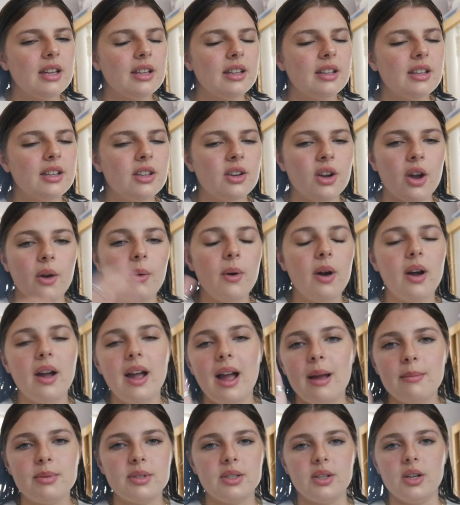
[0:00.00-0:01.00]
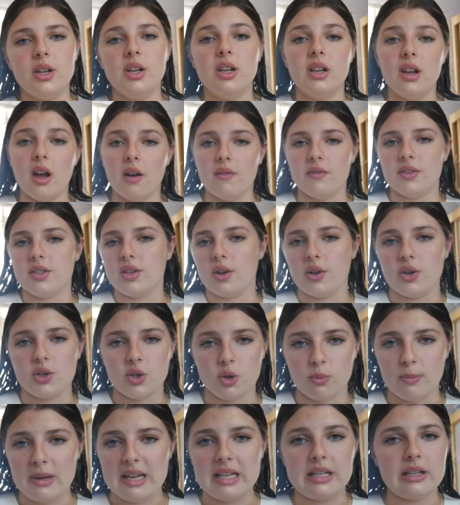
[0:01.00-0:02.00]
you know, I absolutely love
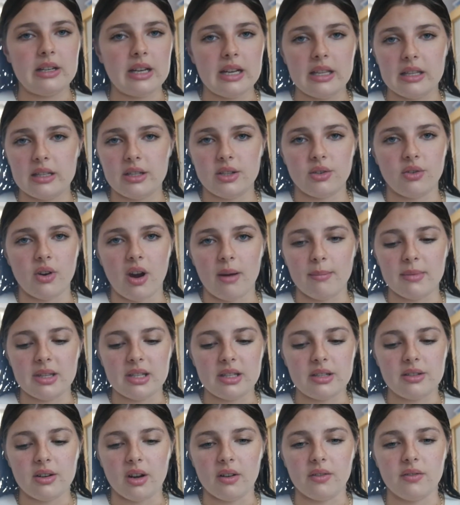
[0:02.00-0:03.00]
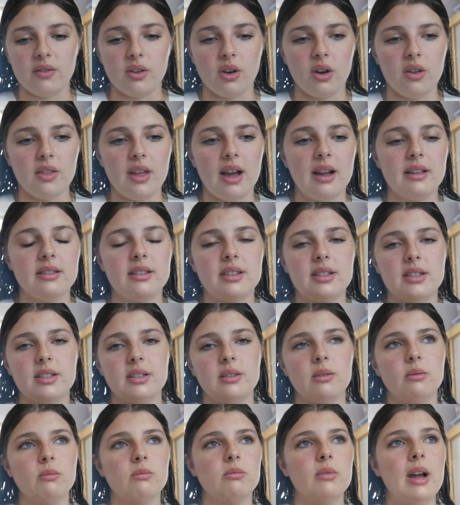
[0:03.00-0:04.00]
social media and Instagram and stuff, you know,
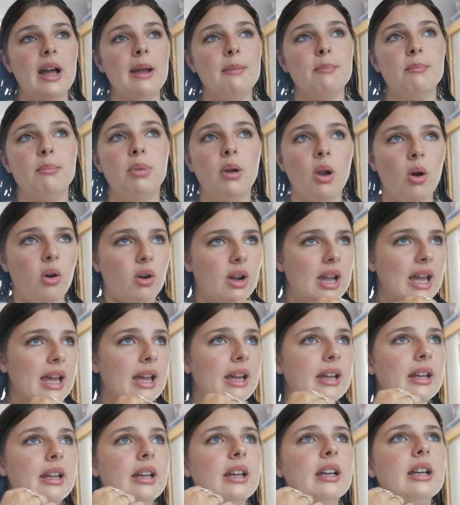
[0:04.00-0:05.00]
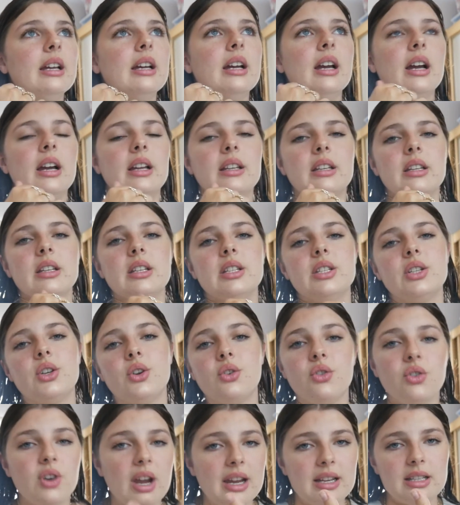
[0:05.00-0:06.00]
and blogging and
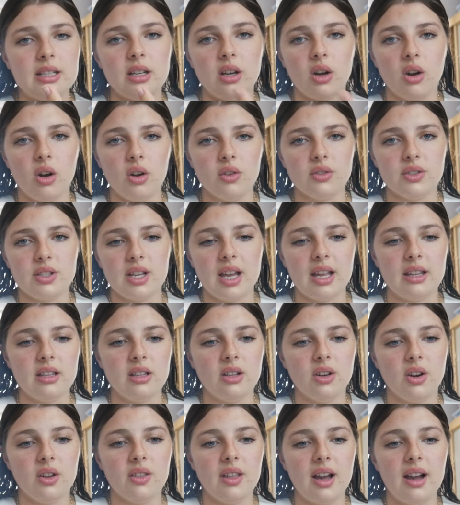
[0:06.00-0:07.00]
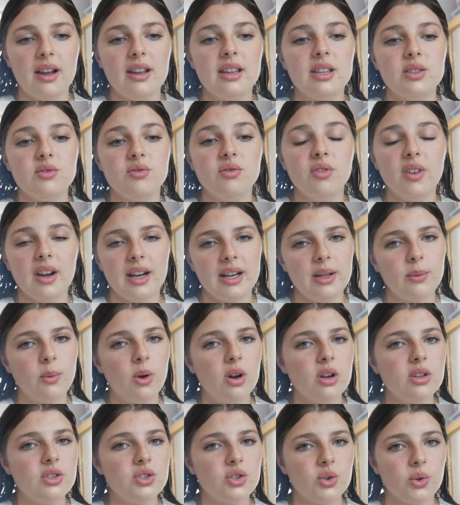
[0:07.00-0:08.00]
creating content, you know, that is really
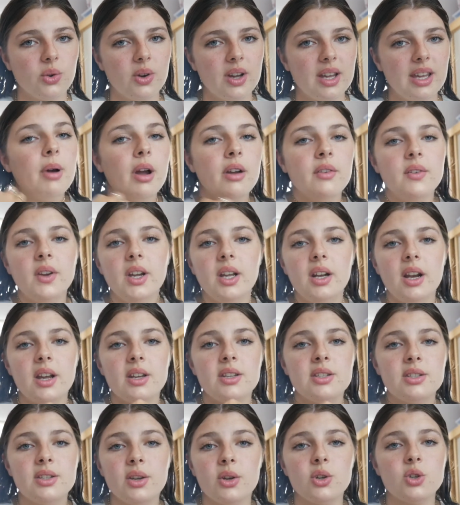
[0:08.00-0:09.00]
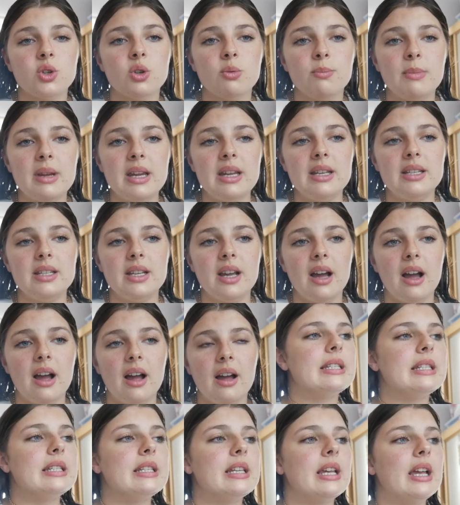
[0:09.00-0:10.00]
what I enjoy. I realise social
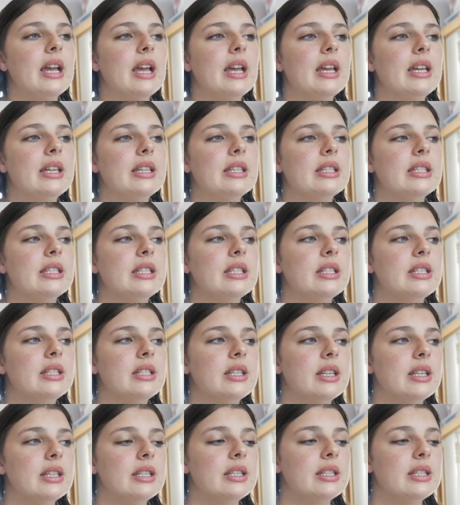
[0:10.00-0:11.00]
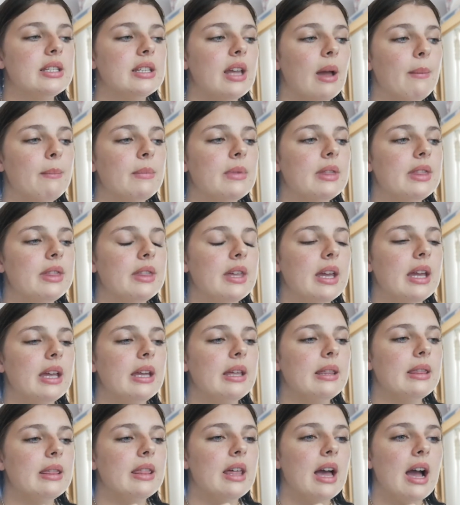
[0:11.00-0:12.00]
media, it's
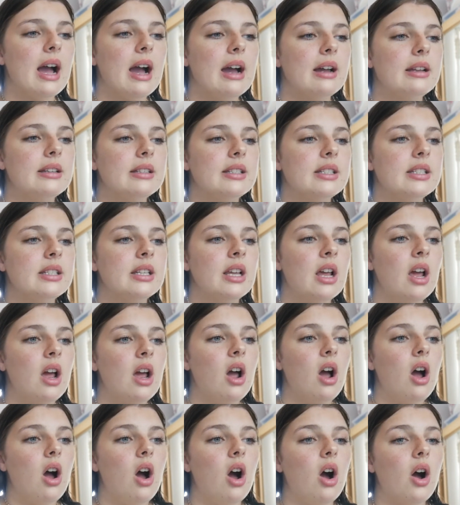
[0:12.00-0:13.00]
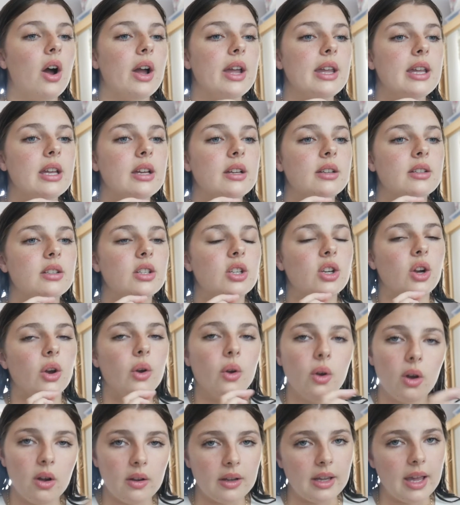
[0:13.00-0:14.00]
something that I, you
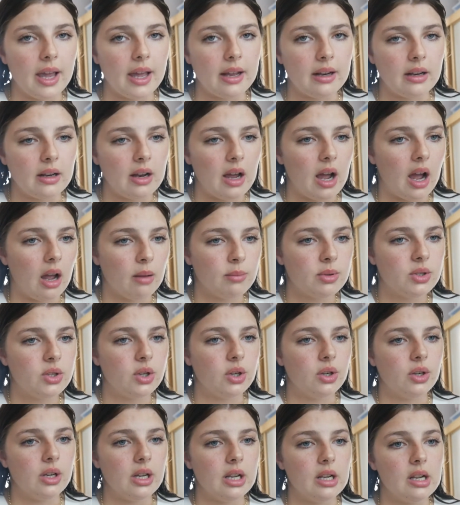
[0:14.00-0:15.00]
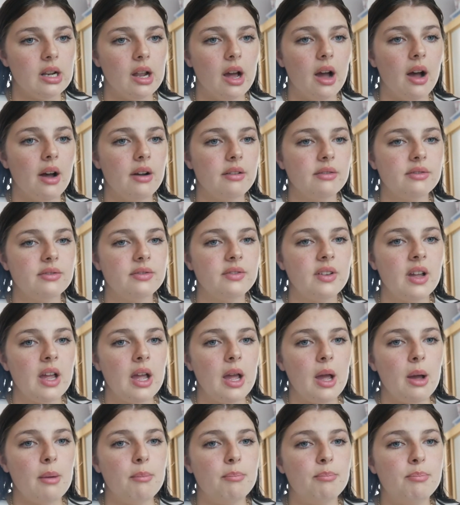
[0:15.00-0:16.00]
know, again, absolutely love,
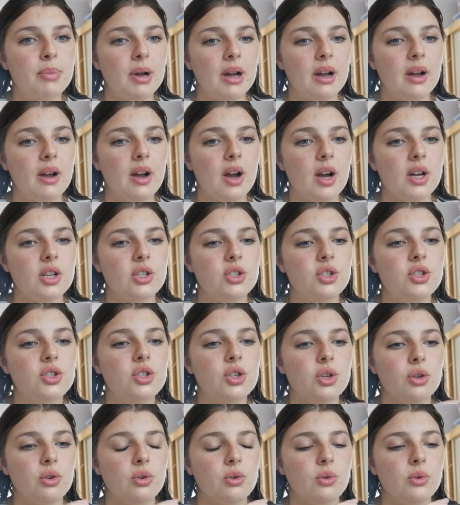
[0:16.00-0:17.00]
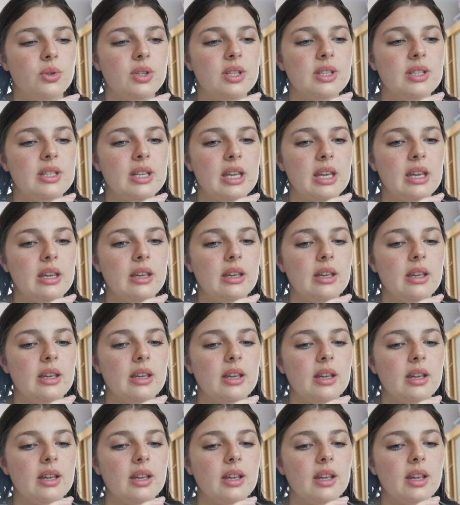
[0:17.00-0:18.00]
but I do
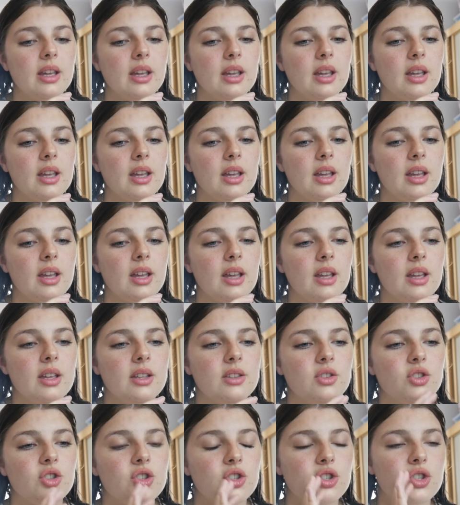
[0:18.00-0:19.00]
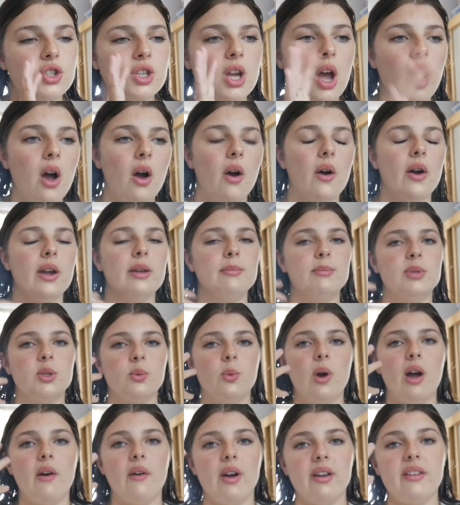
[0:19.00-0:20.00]
see times
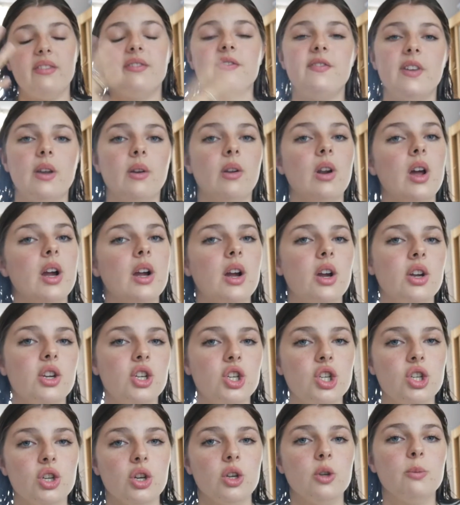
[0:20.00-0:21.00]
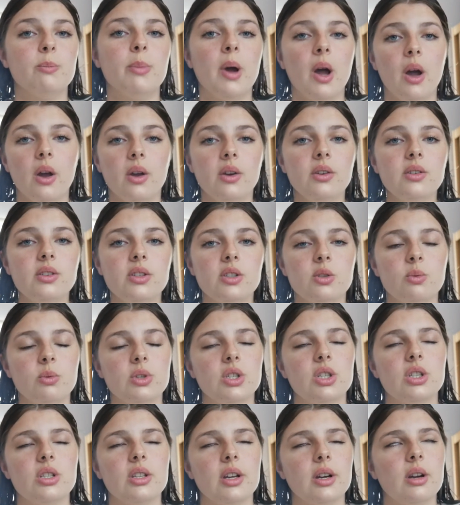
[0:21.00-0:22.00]
where I feel like I should post,
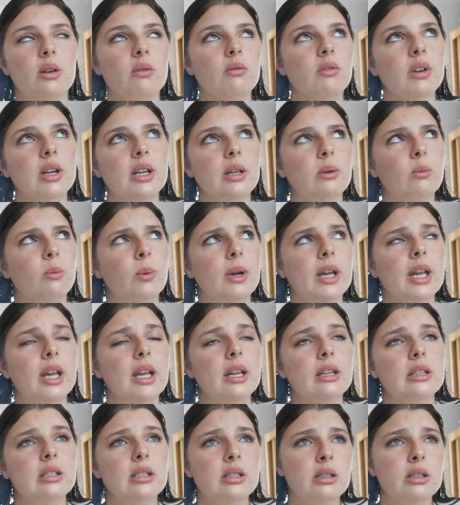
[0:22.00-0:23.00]
which is like a really weird